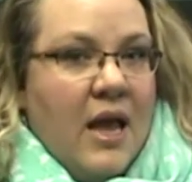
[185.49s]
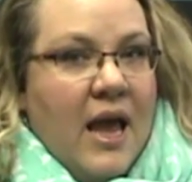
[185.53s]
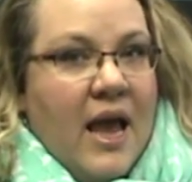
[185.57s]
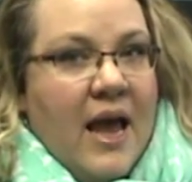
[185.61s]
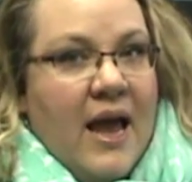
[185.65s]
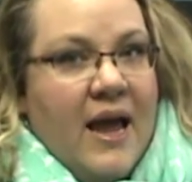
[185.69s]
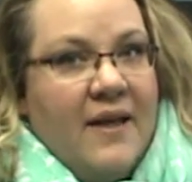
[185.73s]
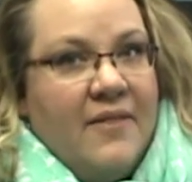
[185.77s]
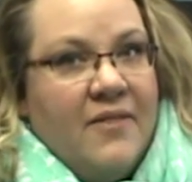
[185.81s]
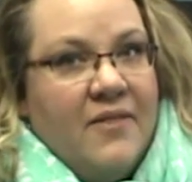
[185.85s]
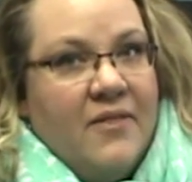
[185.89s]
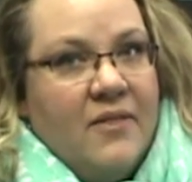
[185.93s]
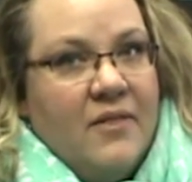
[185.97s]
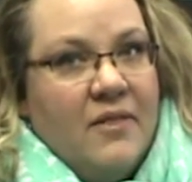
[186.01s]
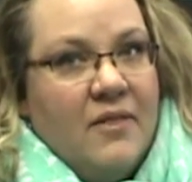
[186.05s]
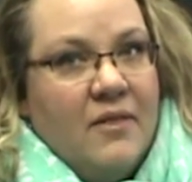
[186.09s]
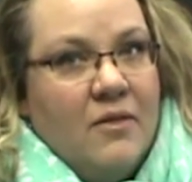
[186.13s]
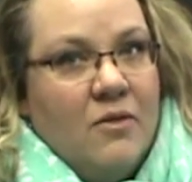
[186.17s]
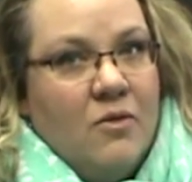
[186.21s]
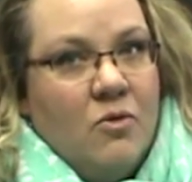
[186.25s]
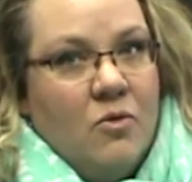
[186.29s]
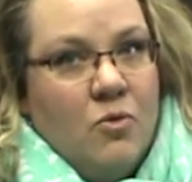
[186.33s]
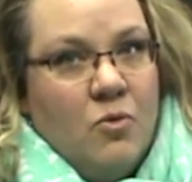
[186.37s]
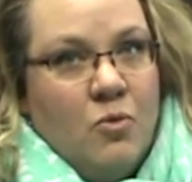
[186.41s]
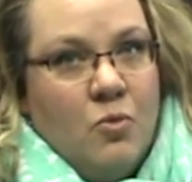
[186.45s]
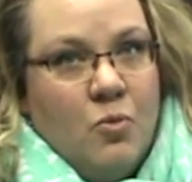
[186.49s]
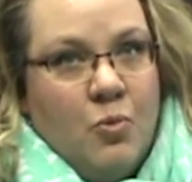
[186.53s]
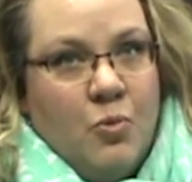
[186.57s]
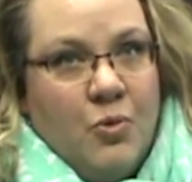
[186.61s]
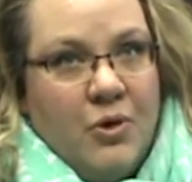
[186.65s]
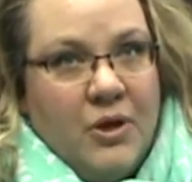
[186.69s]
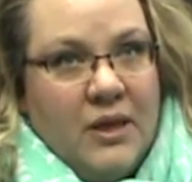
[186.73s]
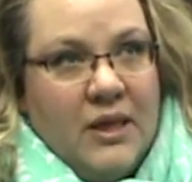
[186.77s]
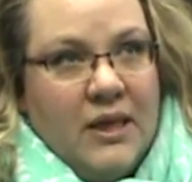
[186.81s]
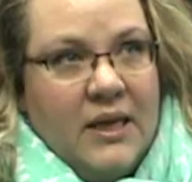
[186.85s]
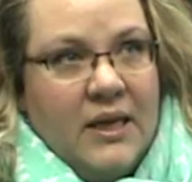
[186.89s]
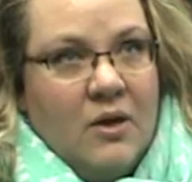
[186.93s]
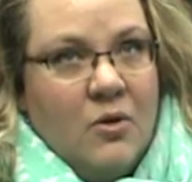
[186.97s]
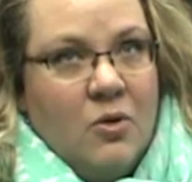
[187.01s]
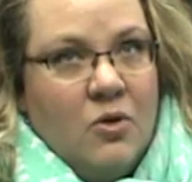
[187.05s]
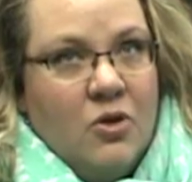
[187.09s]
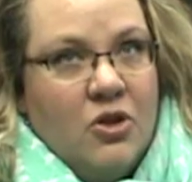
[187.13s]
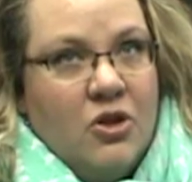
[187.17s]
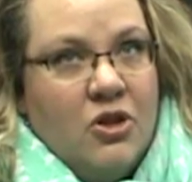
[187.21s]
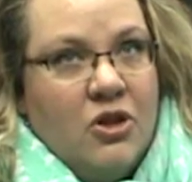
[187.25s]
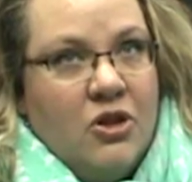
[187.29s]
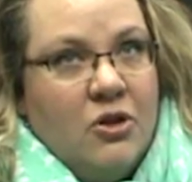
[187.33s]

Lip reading: And really,